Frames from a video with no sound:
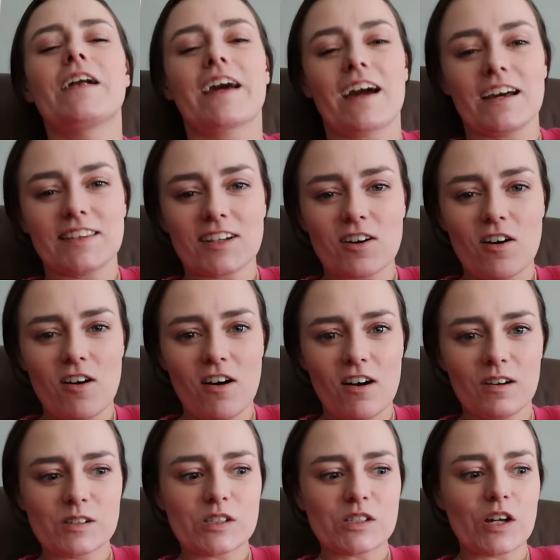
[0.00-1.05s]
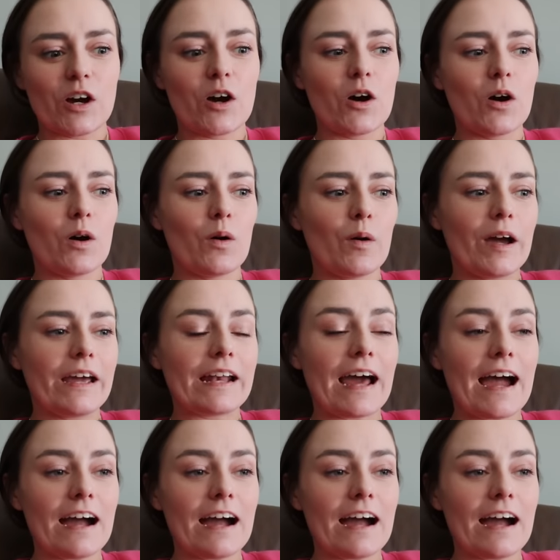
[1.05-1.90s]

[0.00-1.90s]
but I got the call, so it